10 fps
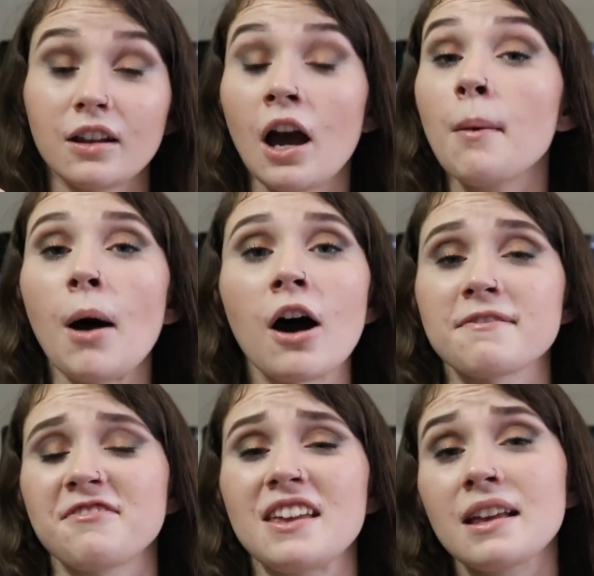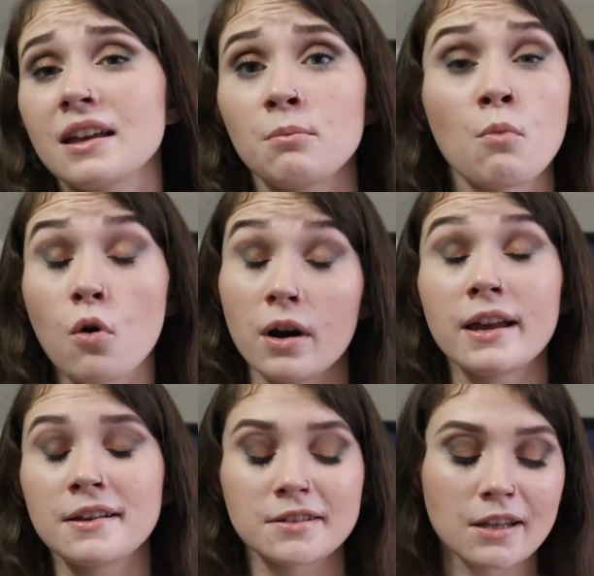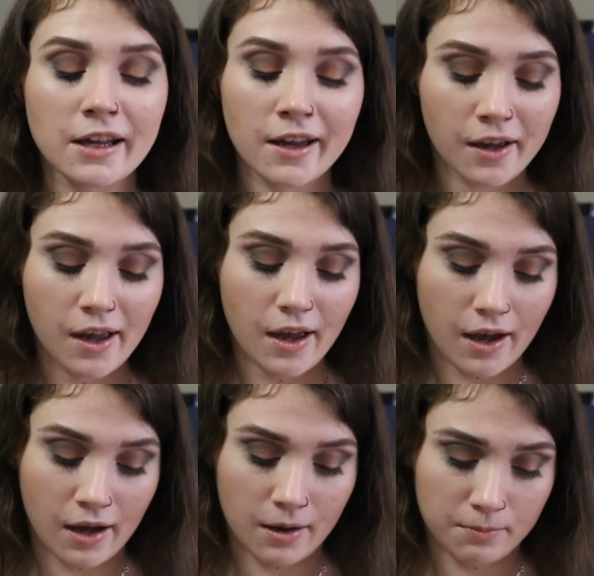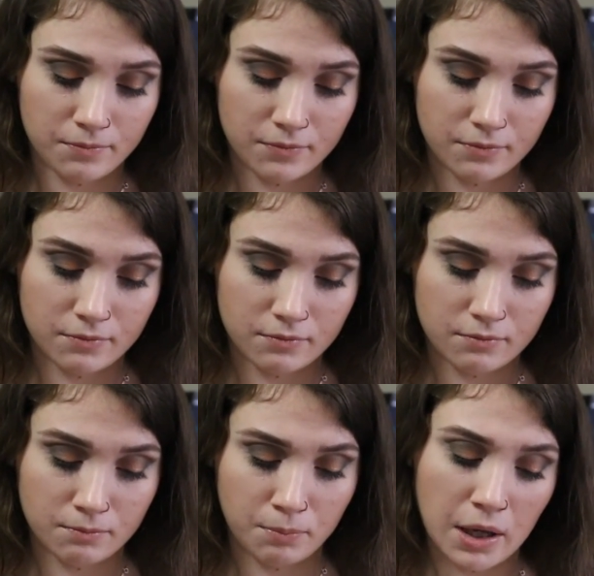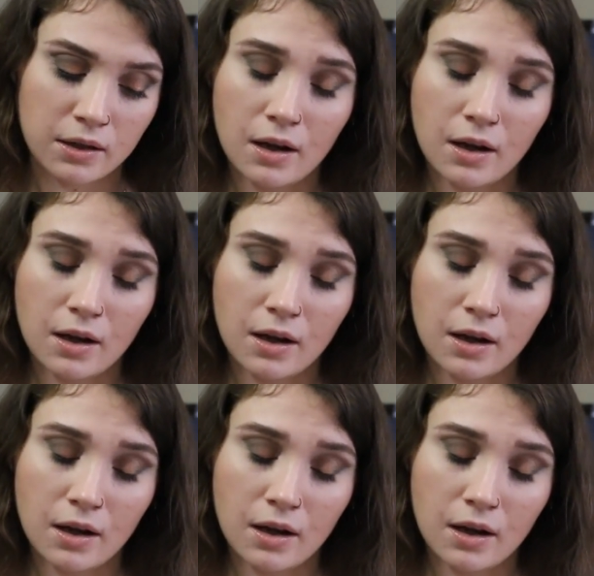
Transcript: come off more easily, but